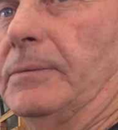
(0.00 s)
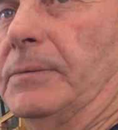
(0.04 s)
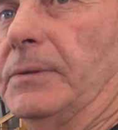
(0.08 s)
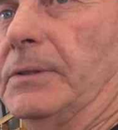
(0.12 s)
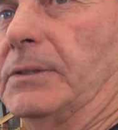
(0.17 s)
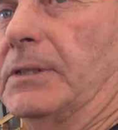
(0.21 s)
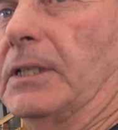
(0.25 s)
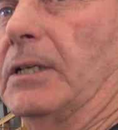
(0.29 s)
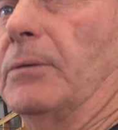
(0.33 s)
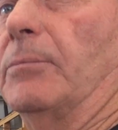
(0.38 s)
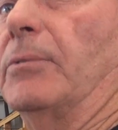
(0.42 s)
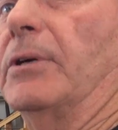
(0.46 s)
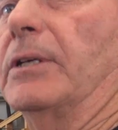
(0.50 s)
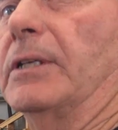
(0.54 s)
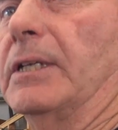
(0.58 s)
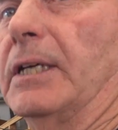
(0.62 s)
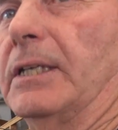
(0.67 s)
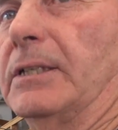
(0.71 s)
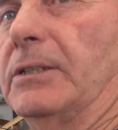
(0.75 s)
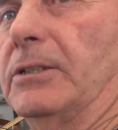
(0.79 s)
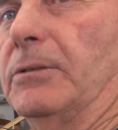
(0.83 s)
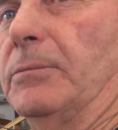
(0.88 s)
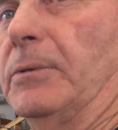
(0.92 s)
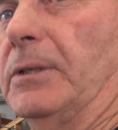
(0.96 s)
He's gonna bring
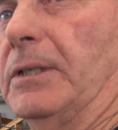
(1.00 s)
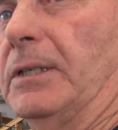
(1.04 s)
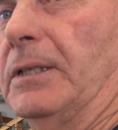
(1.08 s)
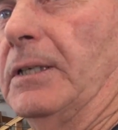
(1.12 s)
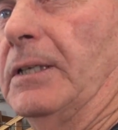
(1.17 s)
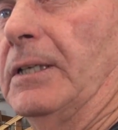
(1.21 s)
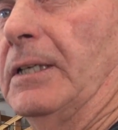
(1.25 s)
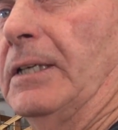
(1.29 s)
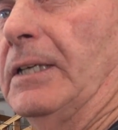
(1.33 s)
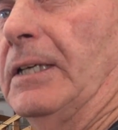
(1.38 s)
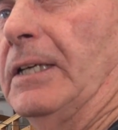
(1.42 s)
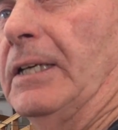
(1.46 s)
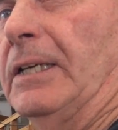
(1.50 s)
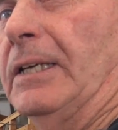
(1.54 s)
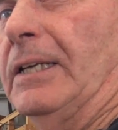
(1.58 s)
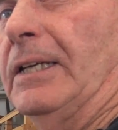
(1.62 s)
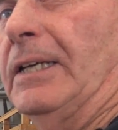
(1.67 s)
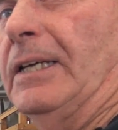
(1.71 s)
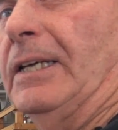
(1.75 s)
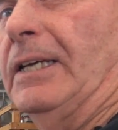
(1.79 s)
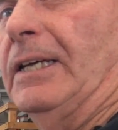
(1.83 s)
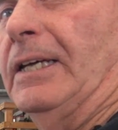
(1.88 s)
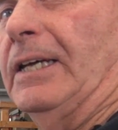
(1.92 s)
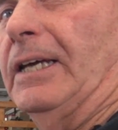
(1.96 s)
that to me.
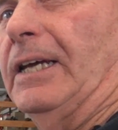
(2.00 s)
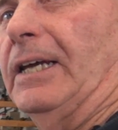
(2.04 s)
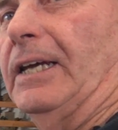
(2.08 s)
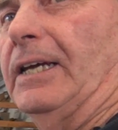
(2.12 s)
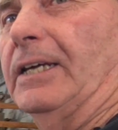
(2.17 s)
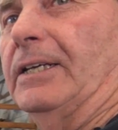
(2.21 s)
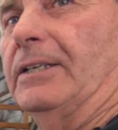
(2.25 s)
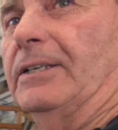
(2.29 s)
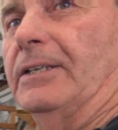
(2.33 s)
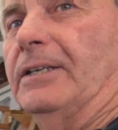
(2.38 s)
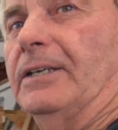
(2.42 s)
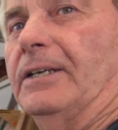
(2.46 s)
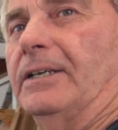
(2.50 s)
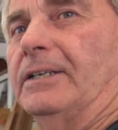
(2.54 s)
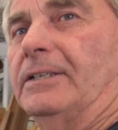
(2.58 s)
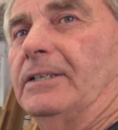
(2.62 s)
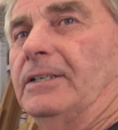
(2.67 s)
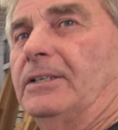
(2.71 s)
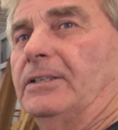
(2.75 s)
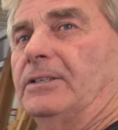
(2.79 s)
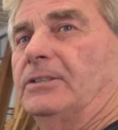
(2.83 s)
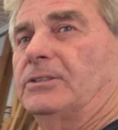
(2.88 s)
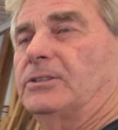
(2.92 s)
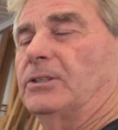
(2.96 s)
And
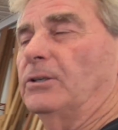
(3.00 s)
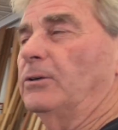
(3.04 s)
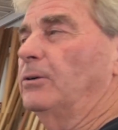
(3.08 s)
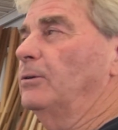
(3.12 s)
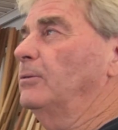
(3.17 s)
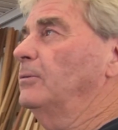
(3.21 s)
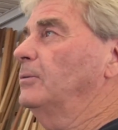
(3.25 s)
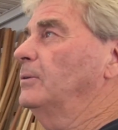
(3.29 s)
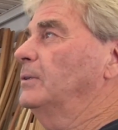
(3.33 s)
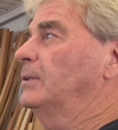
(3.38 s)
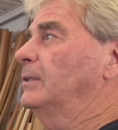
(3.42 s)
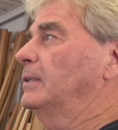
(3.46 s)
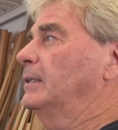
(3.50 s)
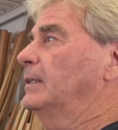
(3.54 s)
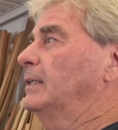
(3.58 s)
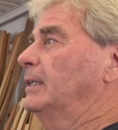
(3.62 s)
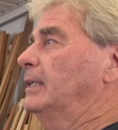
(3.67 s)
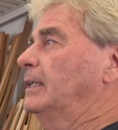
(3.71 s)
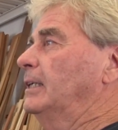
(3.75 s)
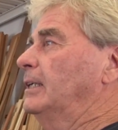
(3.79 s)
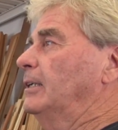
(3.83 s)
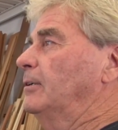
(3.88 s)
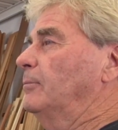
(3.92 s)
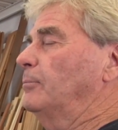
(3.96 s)
so
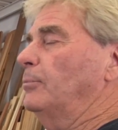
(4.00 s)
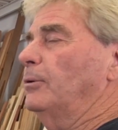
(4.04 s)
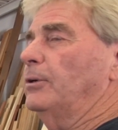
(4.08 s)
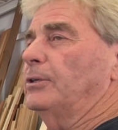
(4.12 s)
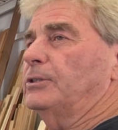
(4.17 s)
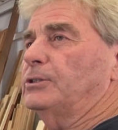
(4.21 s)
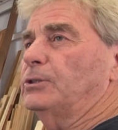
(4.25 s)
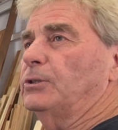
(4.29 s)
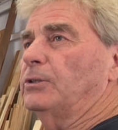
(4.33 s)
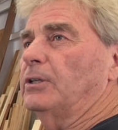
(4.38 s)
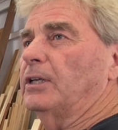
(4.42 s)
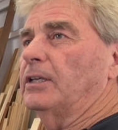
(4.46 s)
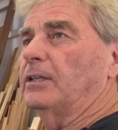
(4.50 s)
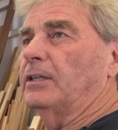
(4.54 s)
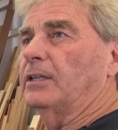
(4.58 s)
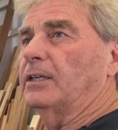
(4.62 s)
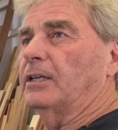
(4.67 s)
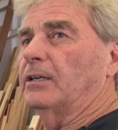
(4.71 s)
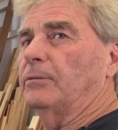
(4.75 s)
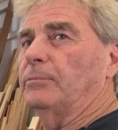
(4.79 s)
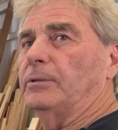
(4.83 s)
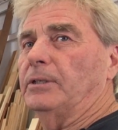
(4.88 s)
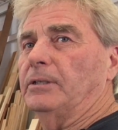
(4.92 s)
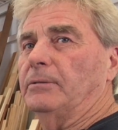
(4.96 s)
pretty soon I
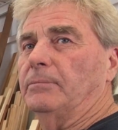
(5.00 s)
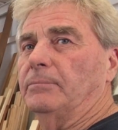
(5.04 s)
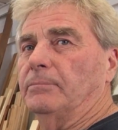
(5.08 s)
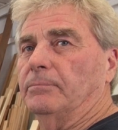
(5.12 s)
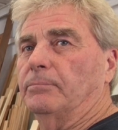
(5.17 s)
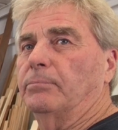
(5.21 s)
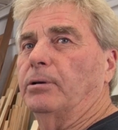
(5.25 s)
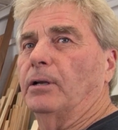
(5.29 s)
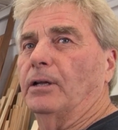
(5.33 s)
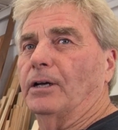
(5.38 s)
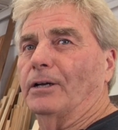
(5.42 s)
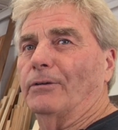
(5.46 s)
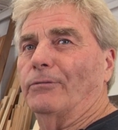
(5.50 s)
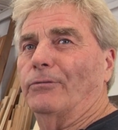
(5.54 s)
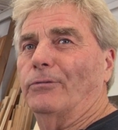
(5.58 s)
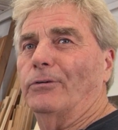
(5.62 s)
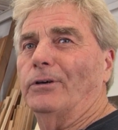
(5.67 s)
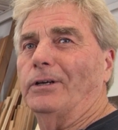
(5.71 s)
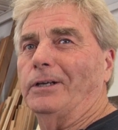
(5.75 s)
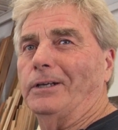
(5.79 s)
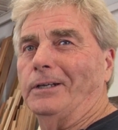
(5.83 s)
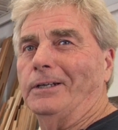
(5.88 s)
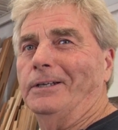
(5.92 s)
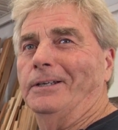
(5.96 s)
think I'll be plug
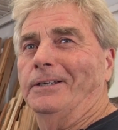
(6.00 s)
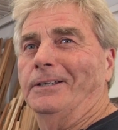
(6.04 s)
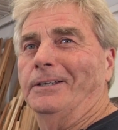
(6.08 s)
free.